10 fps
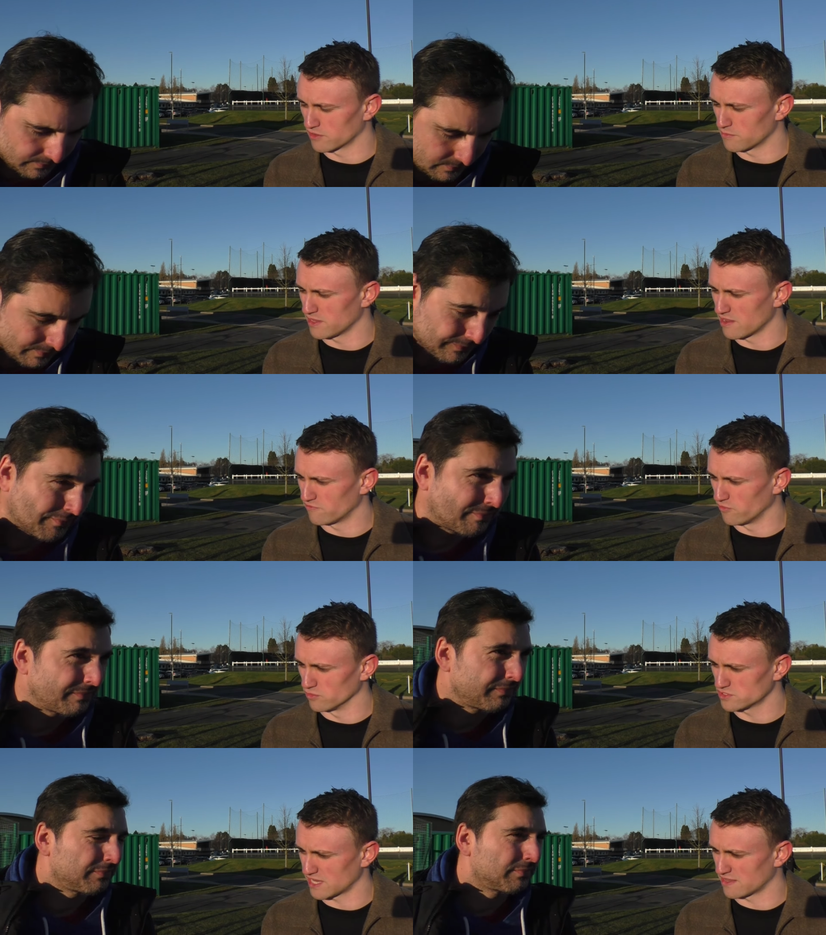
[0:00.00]
Speaker 1: are going to be
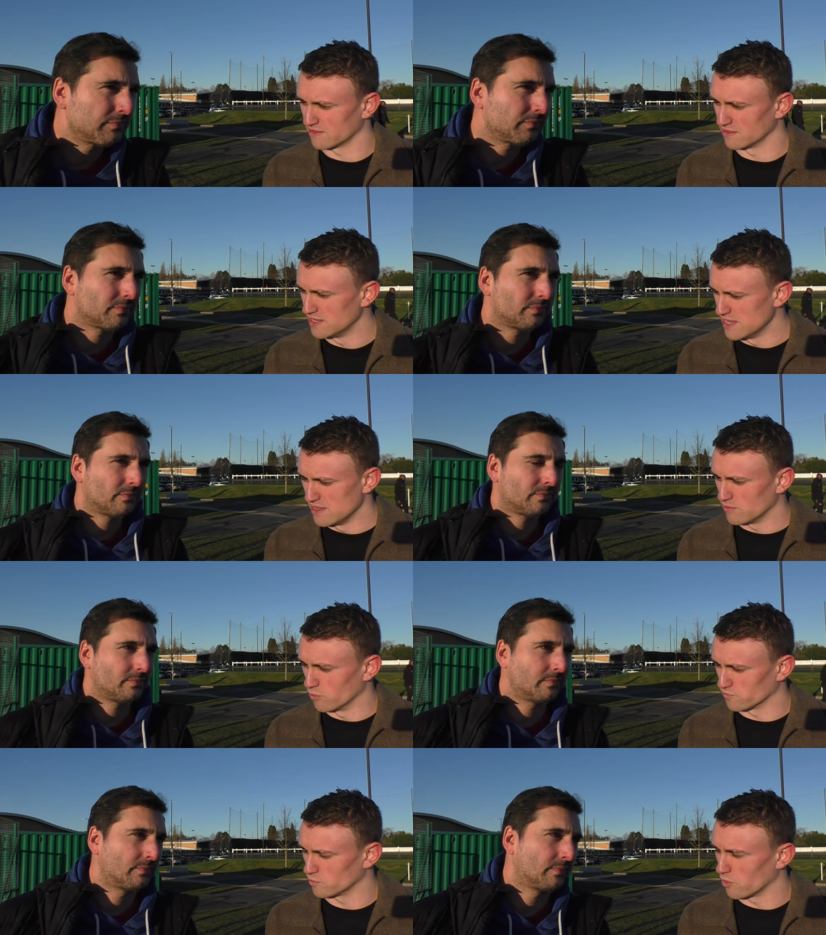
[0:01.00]
enforced and that
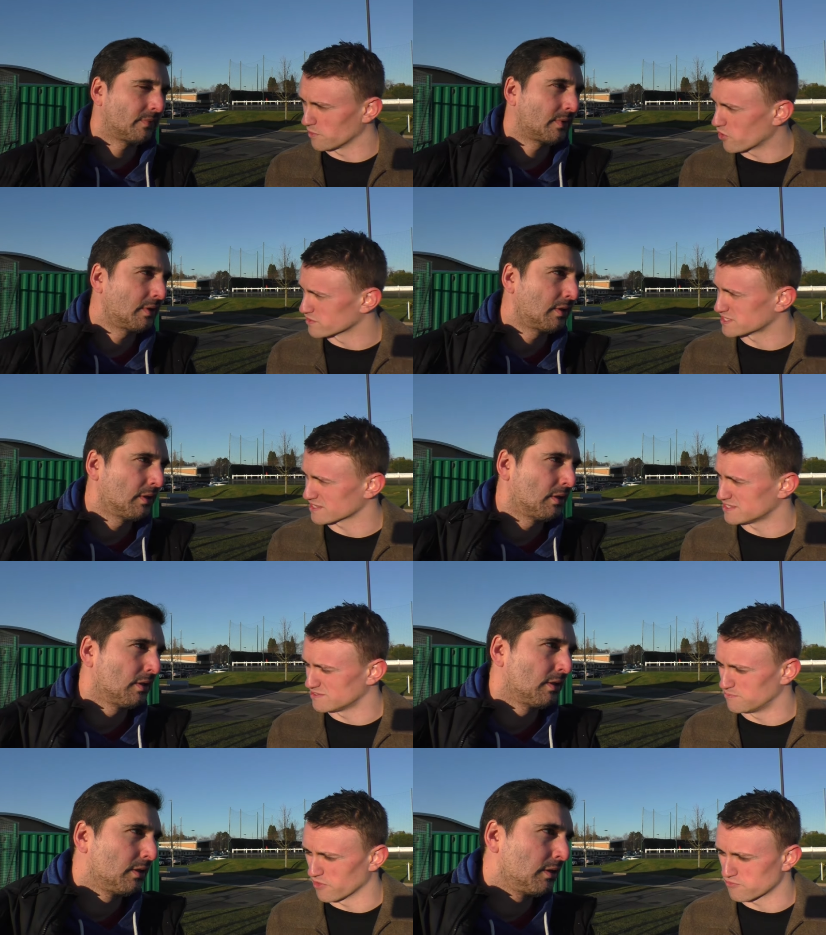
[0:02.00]
Wolves will not be
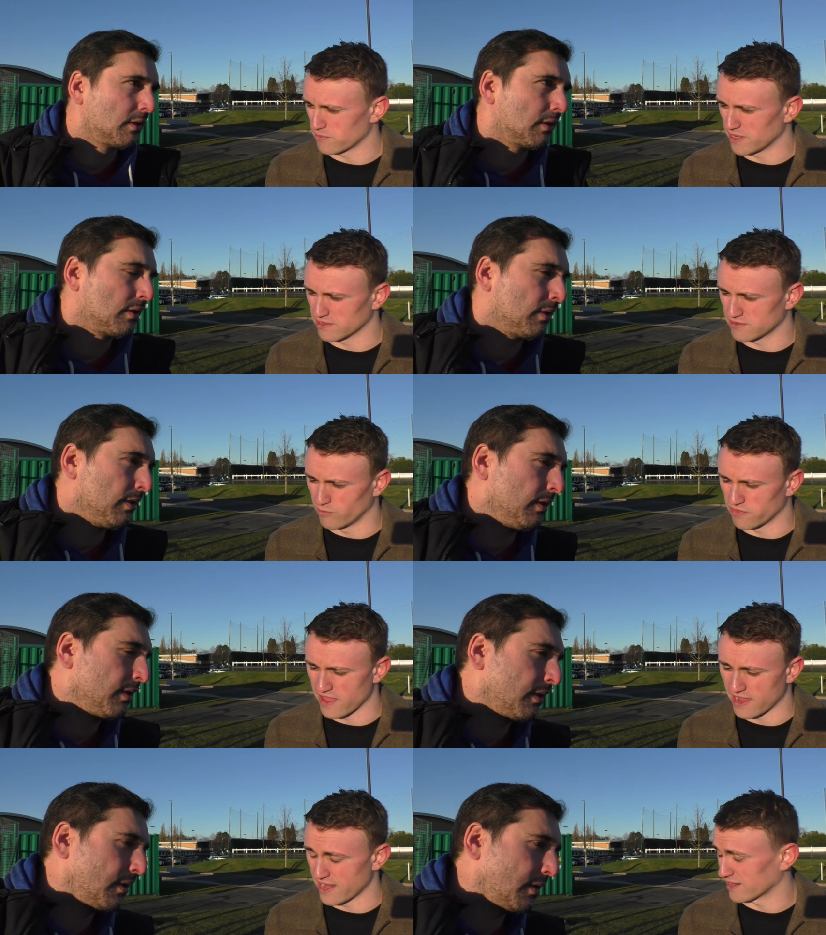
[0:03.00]
contacted by the Premier League with
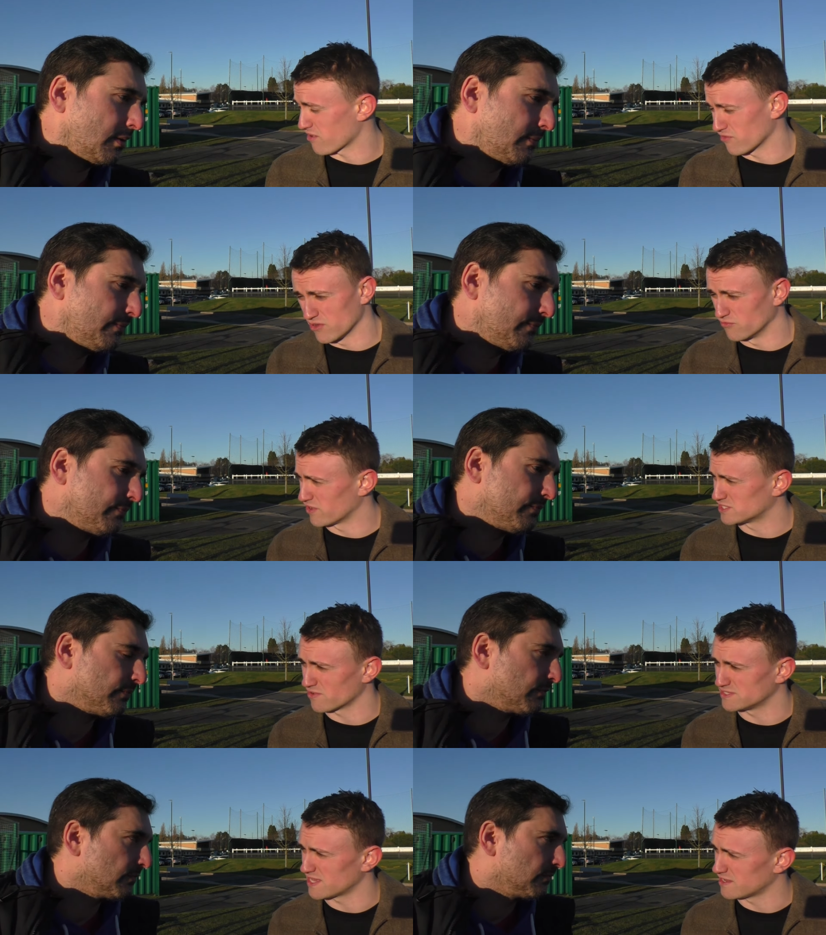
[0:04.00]
that. And, and Gary O'Neil
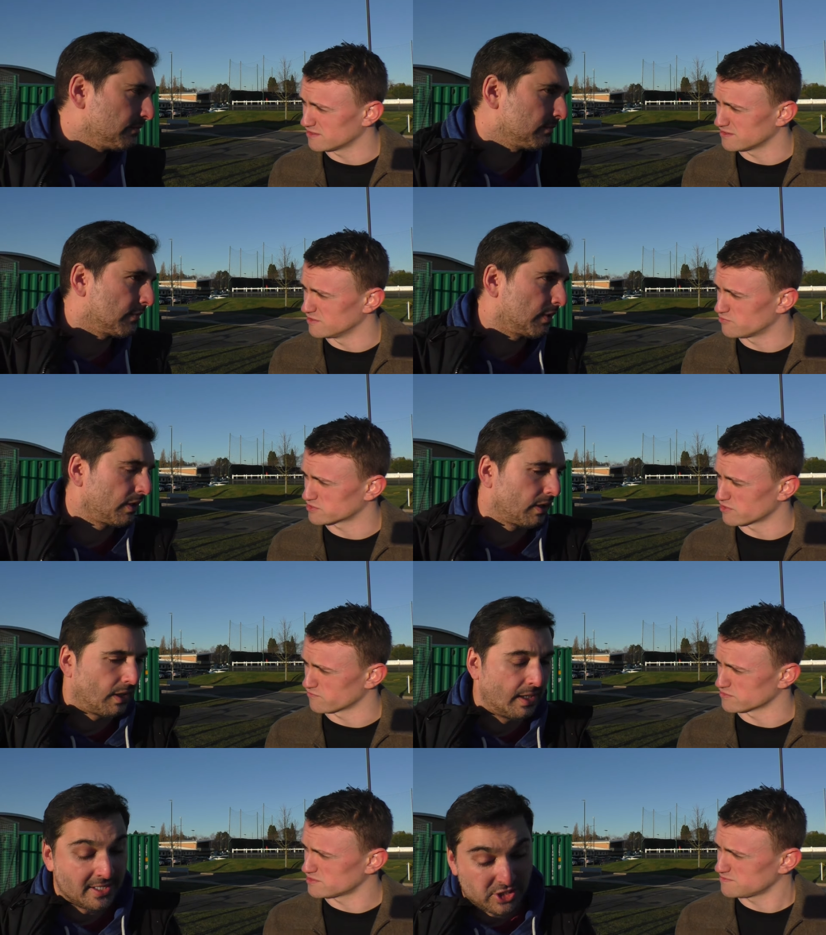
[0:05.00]
reiterated that in the in the press
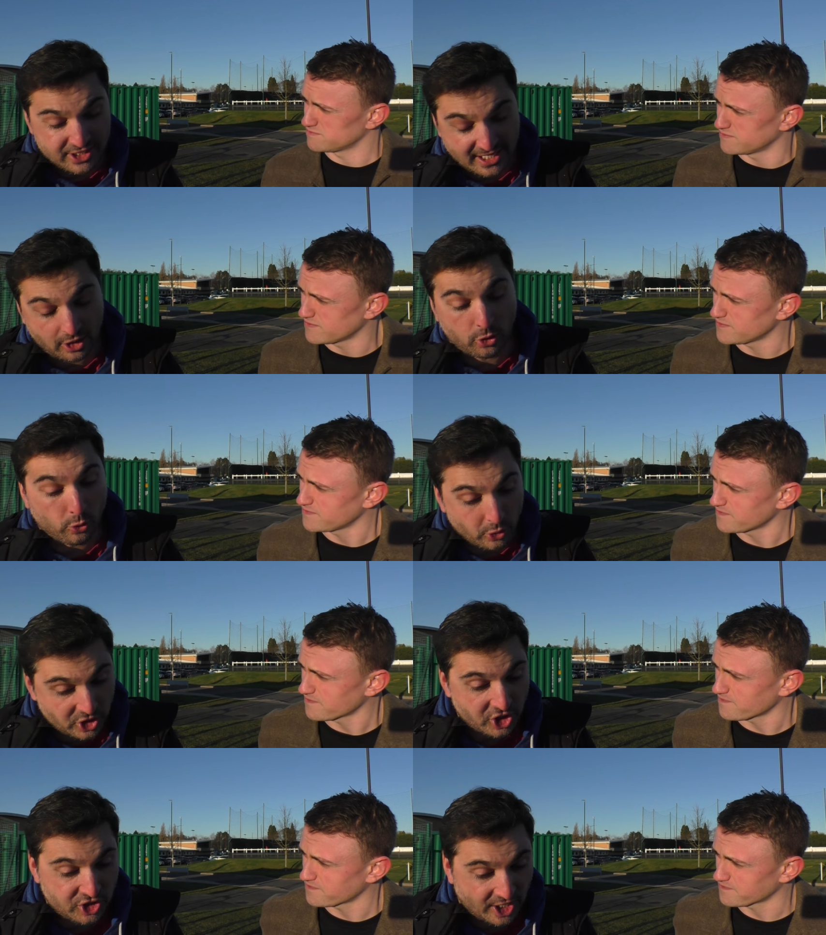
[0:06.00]
conference.
Speaker 2: And as you said, a
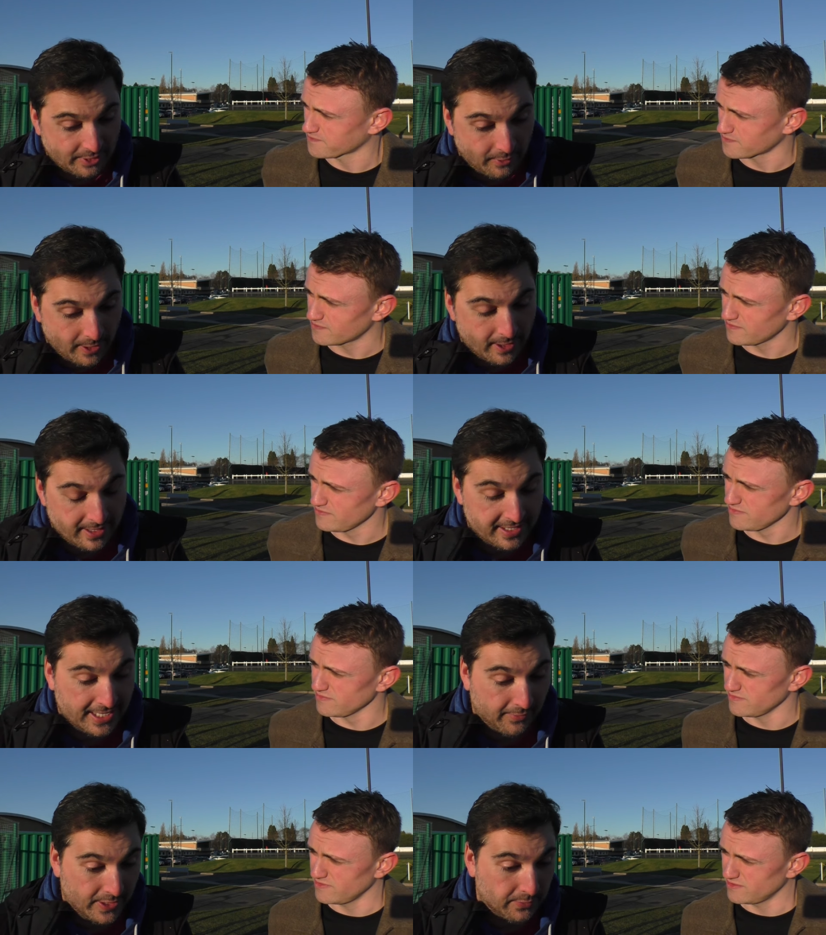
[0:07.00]
cautious January, and I
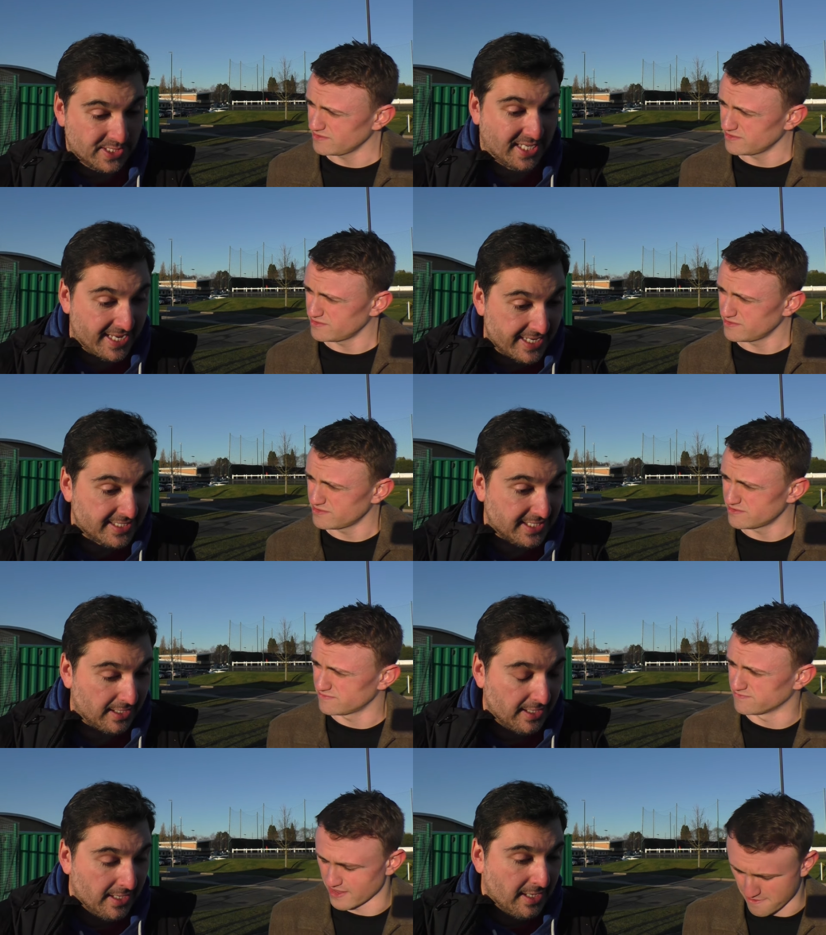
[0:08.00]
think Gary O'Neil was keen
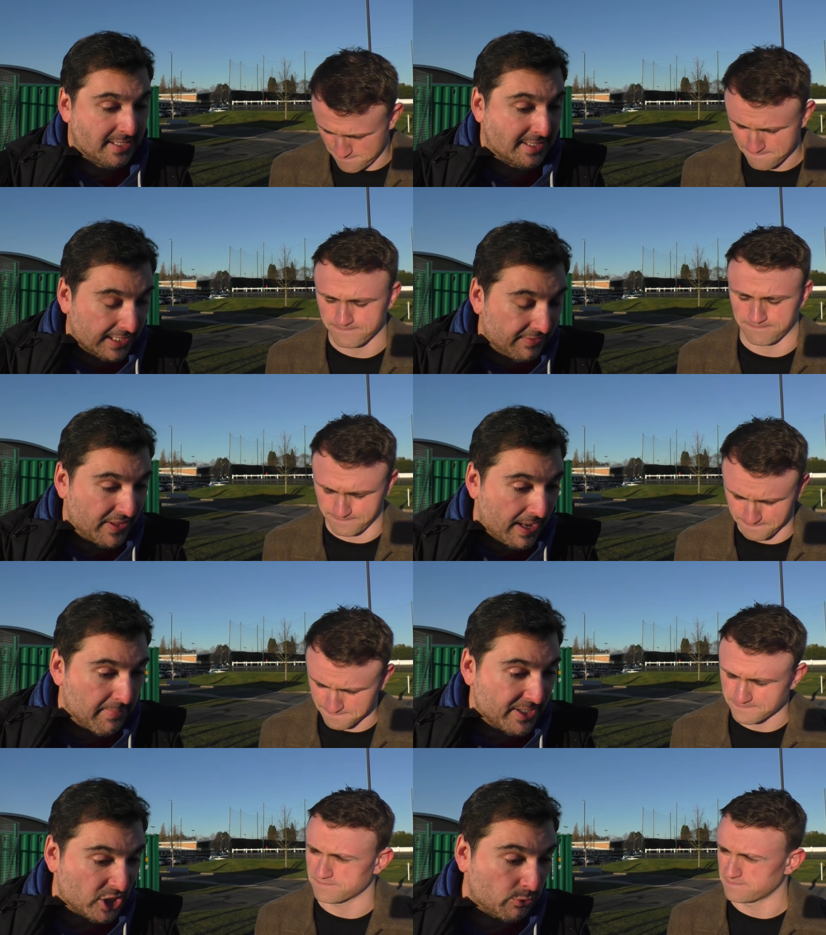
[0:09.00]
to yeah. to deliver that
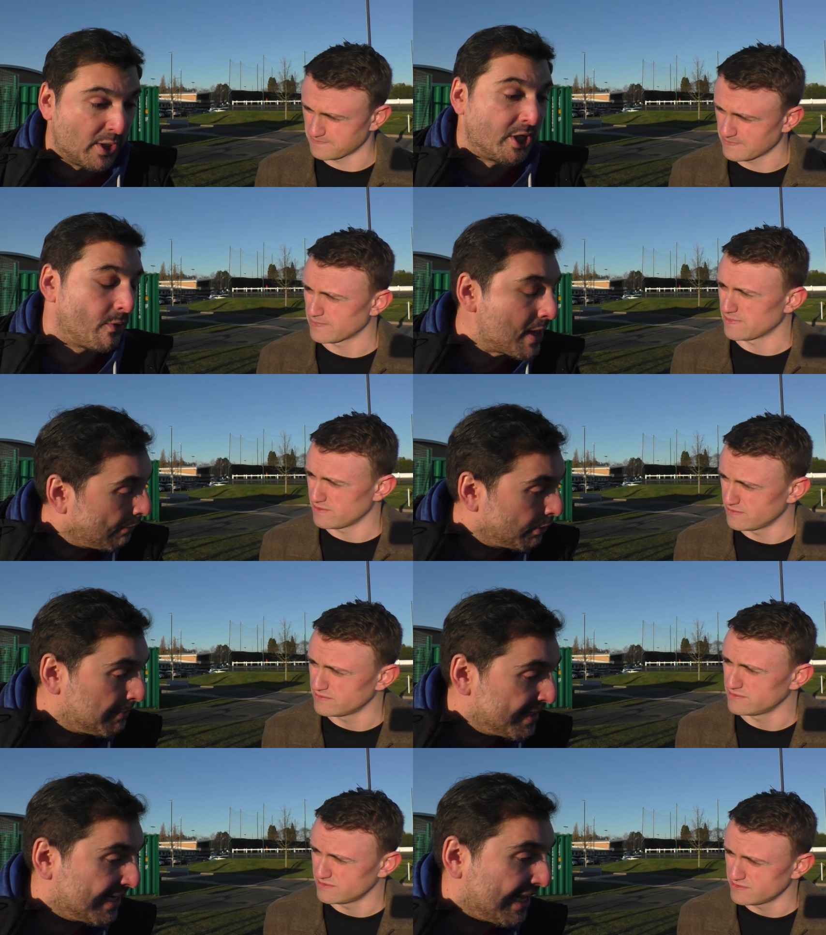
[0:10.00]
message. We knew that
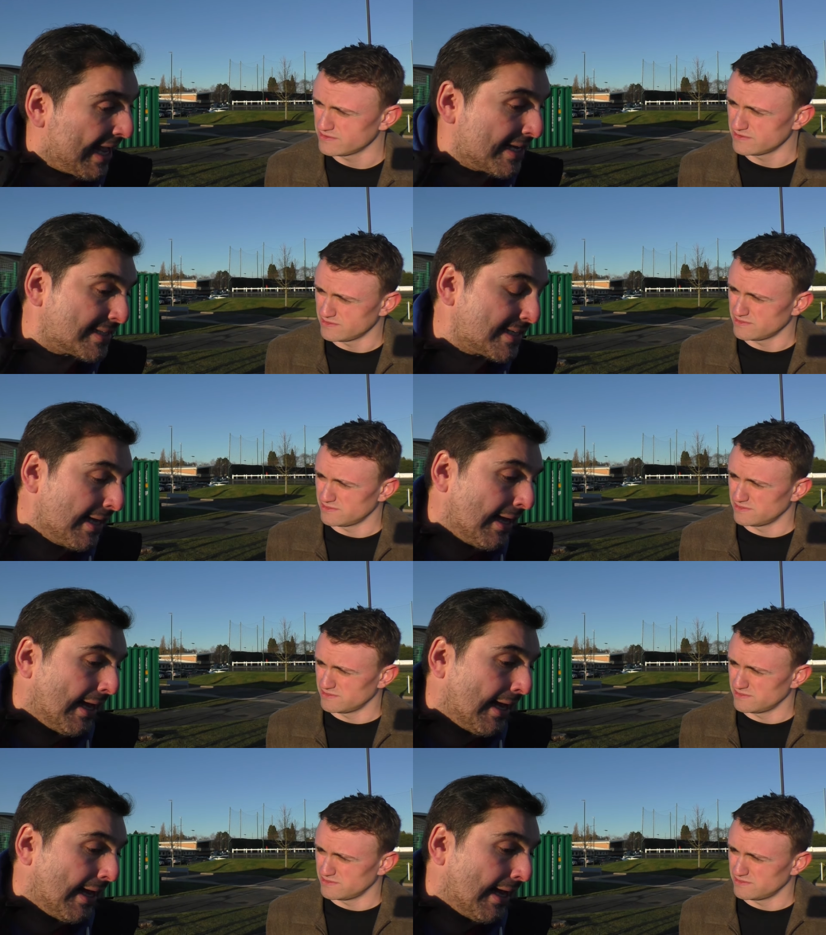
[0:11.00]
would be the case.